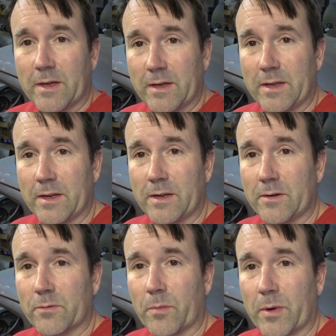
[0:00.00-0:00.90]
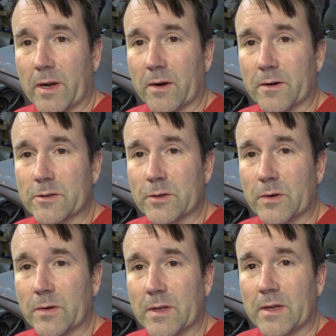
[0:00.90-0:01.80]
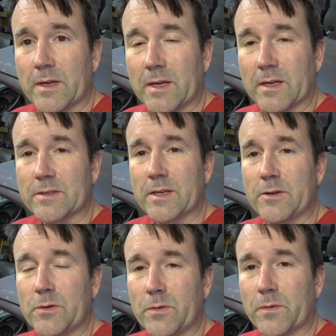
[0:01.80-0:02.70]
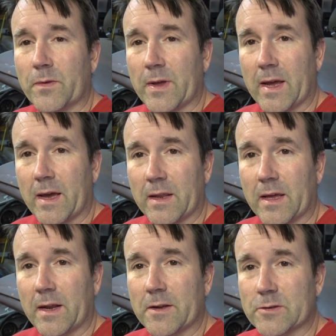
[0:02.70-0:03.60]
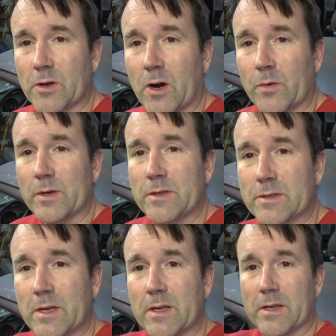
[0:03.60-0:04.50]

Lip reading: in need of repair. So yeah, stay tuned for that, and as always,